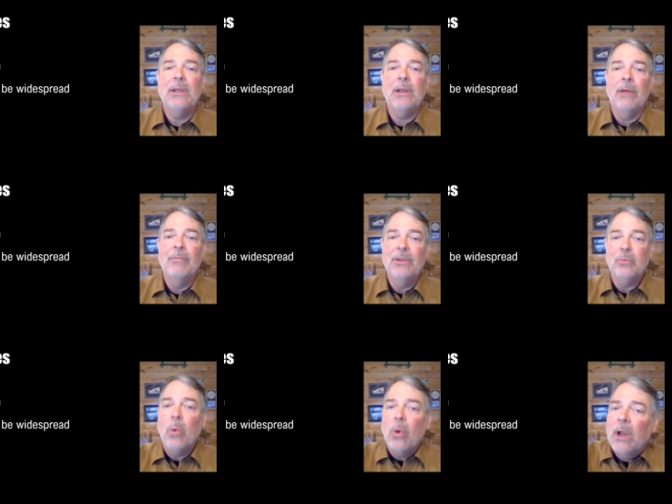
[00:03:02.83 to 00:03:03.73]
of
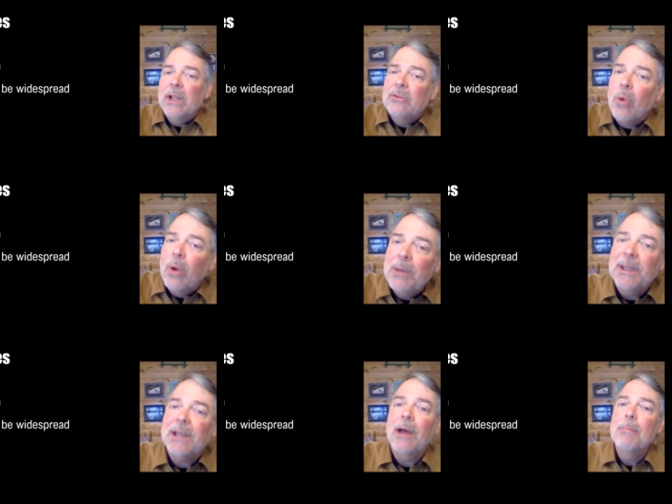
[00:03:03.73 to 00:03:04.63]
this war is going to
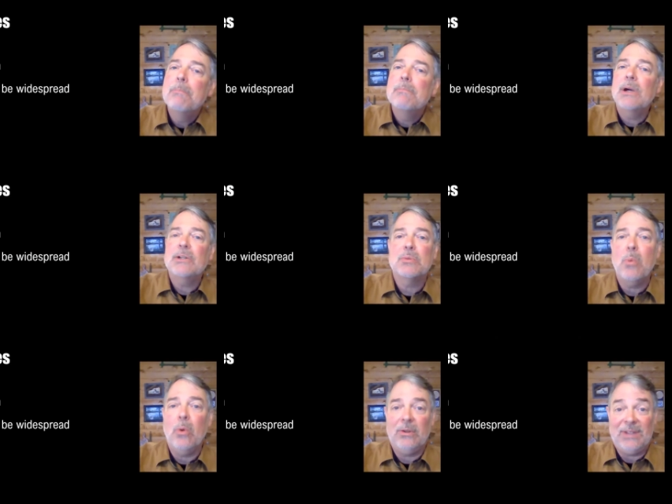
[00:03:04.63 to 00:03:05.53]
become much
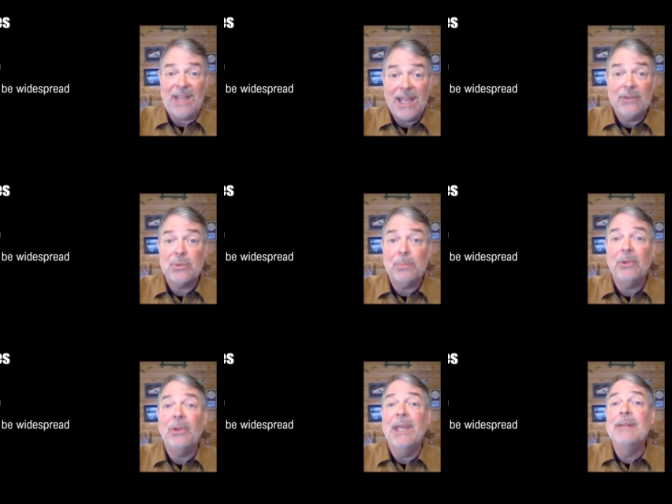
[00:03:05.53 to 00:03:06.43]
more
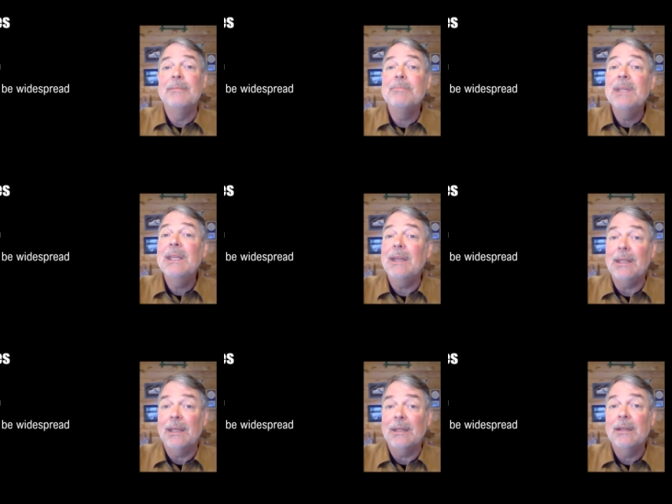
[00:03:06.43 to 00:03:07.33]
tangible and
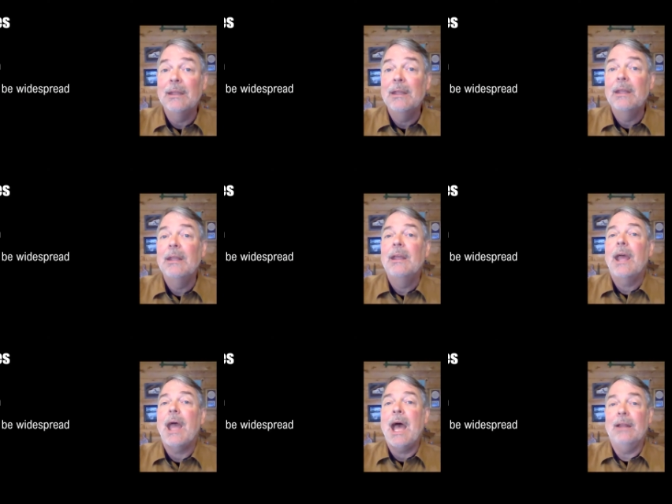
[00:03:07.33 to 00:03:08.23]
immediate
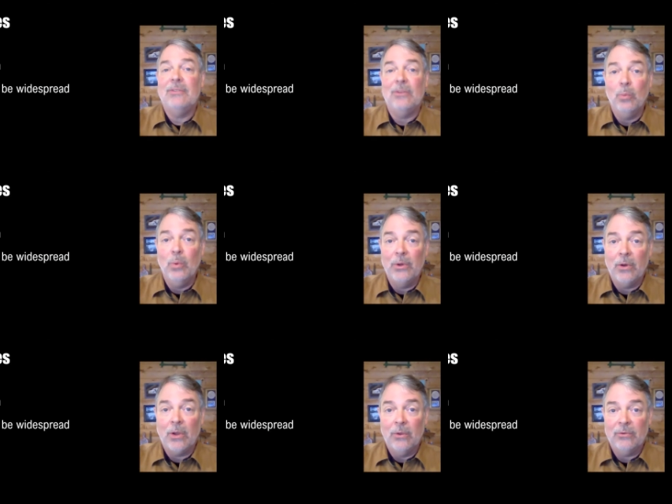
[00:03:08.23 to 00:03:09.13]
as the winter
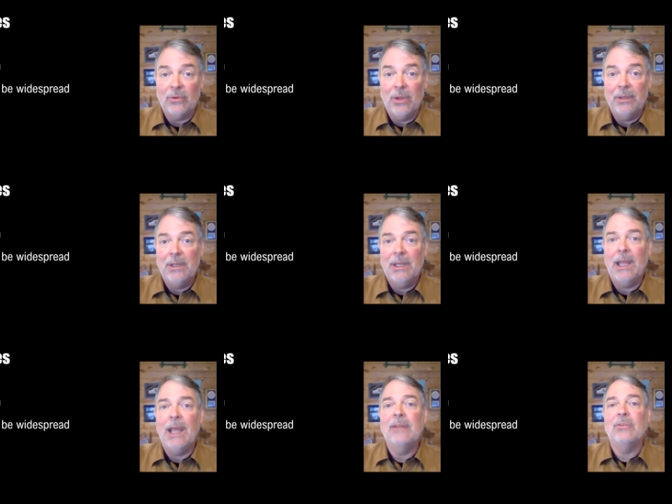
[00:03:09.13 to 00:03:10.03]
goes on,
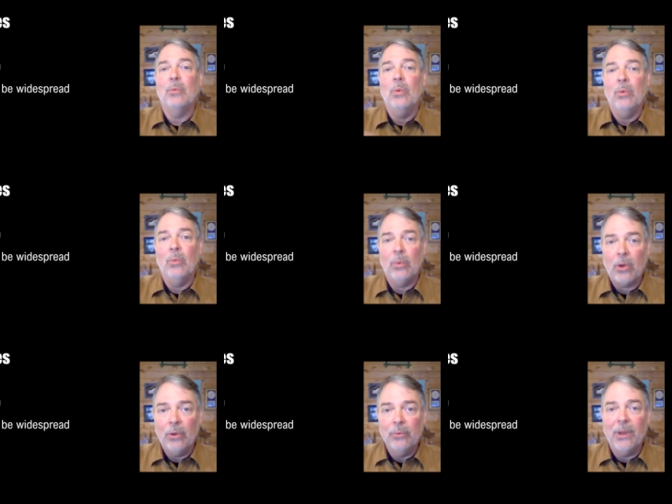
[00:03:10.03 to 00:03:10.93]
as the
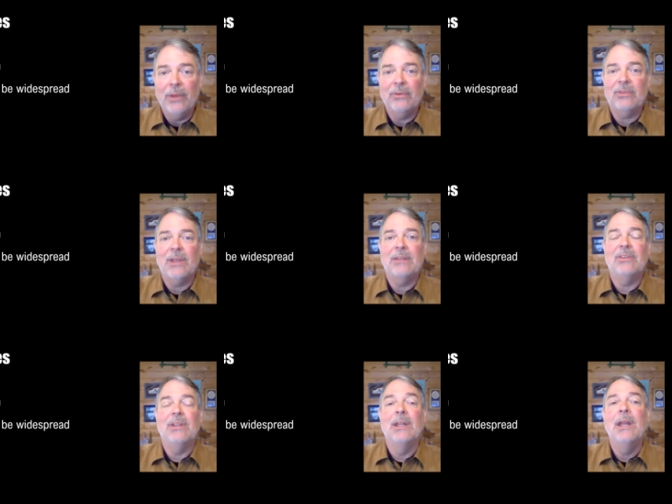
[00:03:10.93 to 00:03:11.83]
cold weather
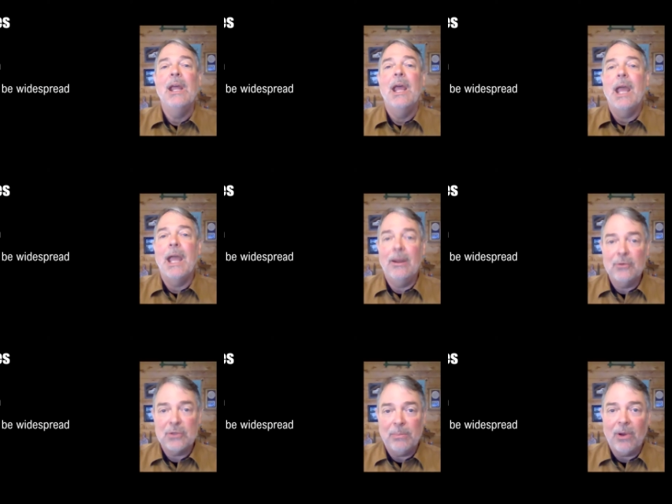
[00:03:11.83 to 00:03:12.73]
sets in,
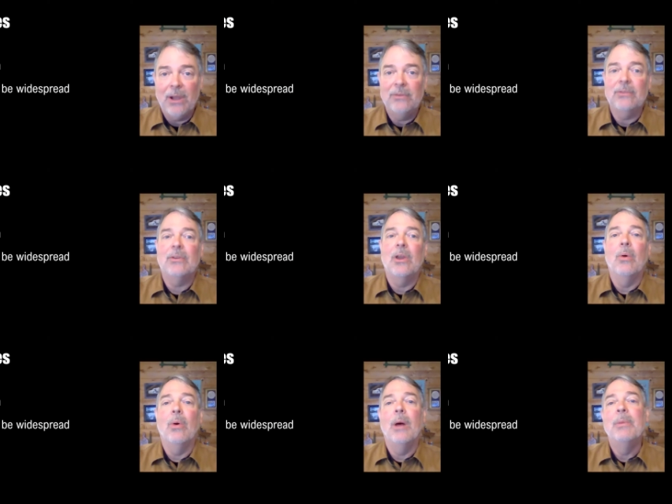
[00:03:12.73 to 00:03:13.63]
energy prices
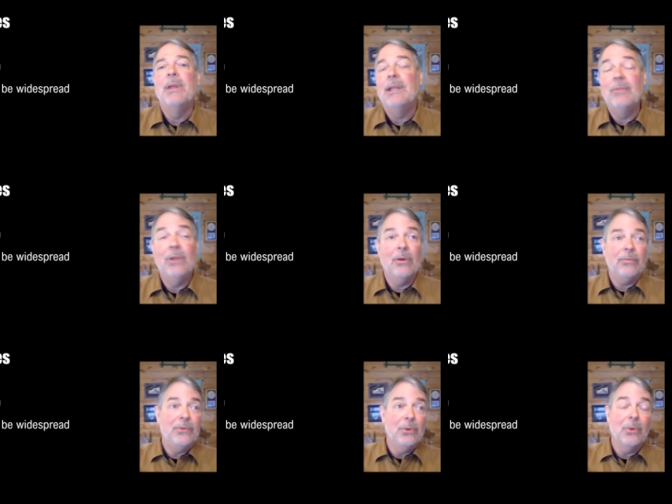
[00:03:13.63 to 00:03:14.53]
go up. Even though
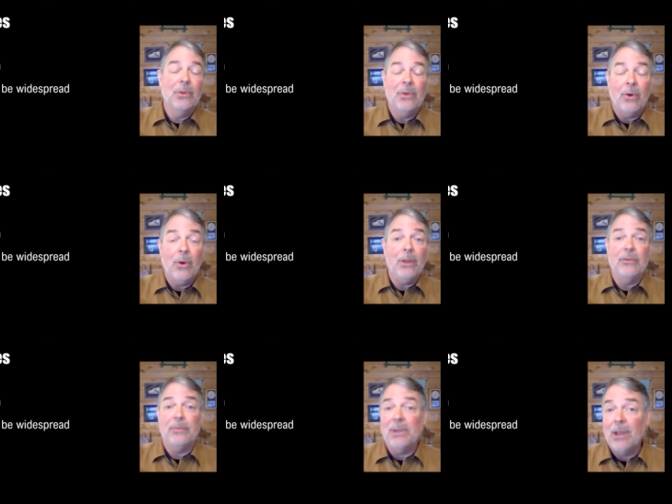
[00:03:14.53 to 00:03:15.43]
oil
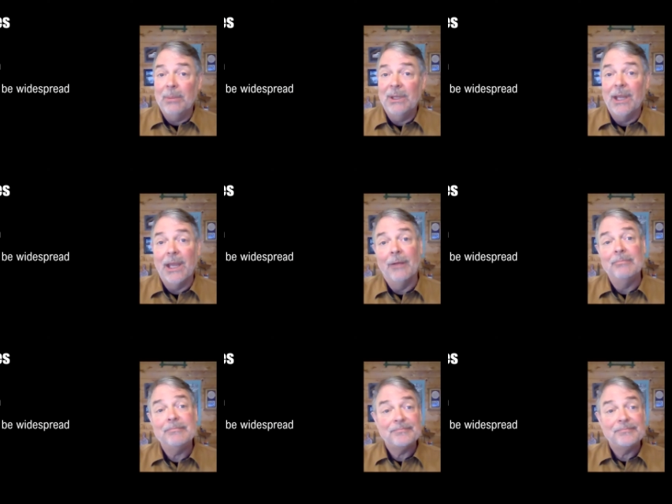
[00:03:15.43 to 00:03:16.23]
has been coming down,